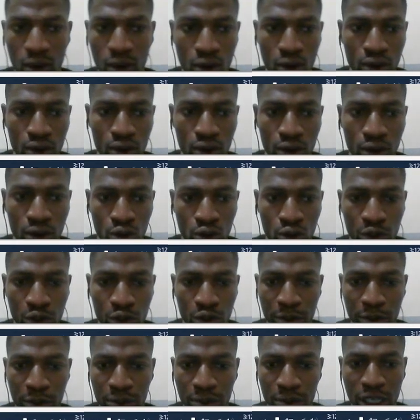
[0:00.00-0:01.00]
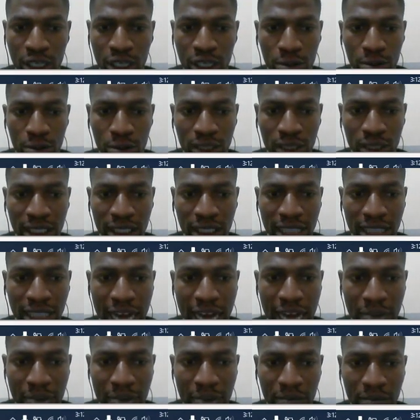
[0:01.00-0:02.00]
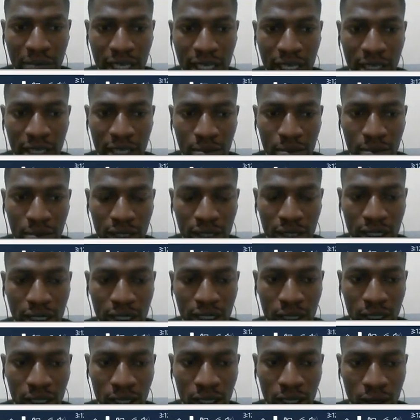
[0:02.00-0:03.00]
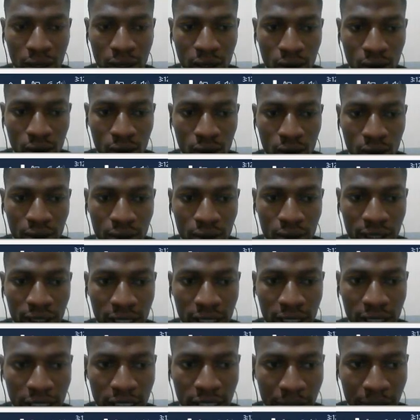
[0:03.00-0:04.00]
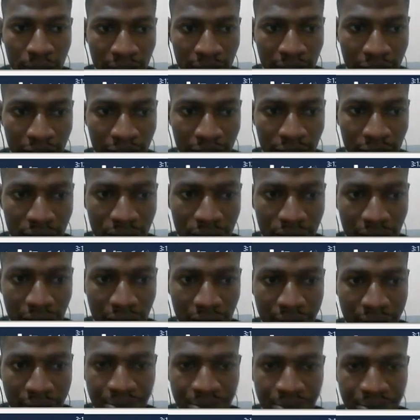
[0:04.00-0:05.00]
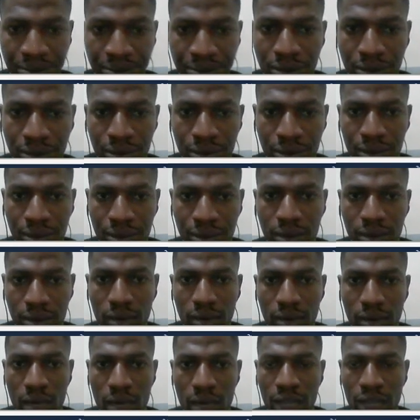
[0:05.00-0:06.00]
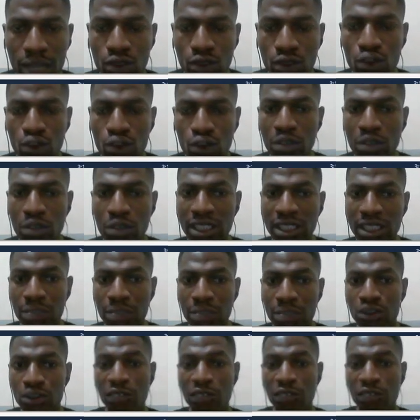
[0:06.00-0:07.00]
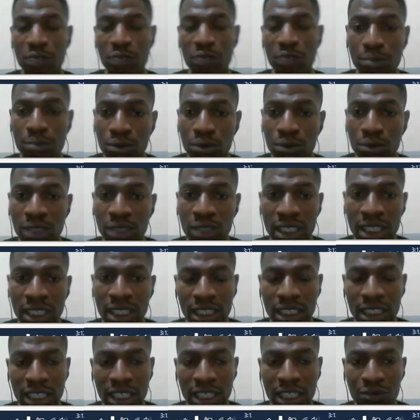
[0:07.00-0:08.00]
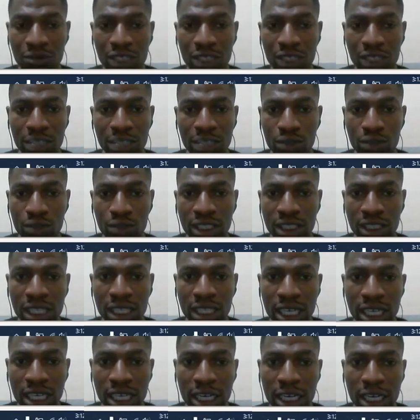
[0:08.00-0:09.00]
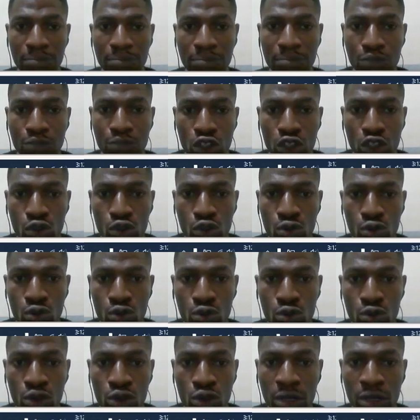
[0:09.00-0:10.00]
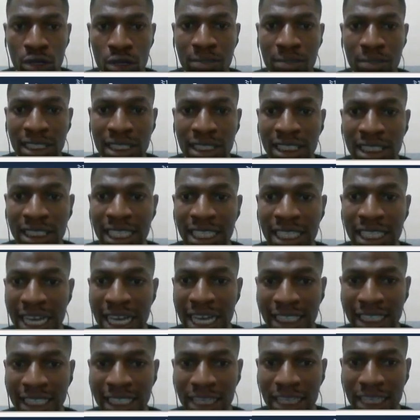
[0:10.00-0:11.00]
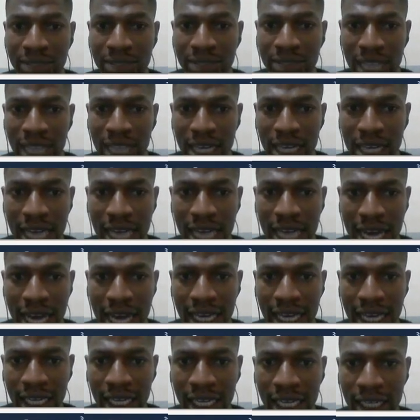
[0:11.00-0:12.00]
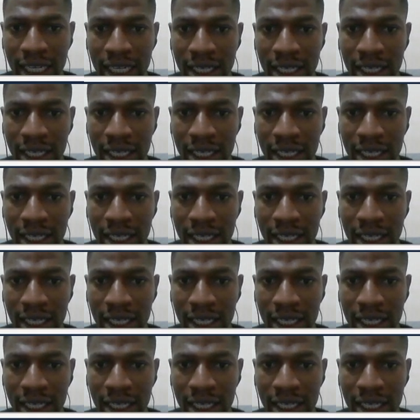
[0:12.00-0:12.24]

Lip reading: or those people that uploaded it are making money on the background, right? And so some examples of people that have really money. Pew, the Gundam style guy,